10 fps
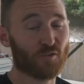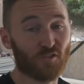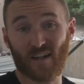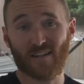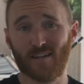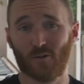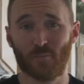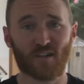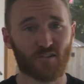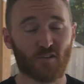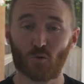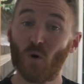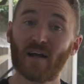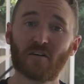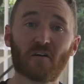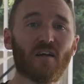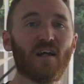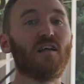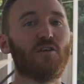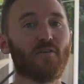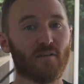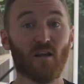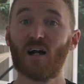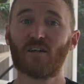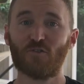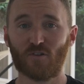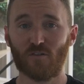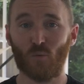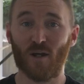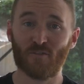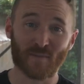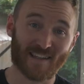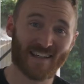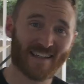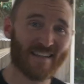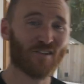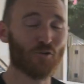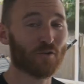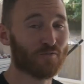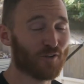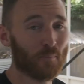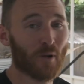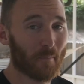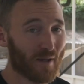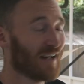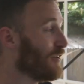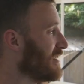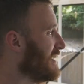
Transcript: which is ideal because it's quieter, you can lock yourself away from the kids, and you can film better.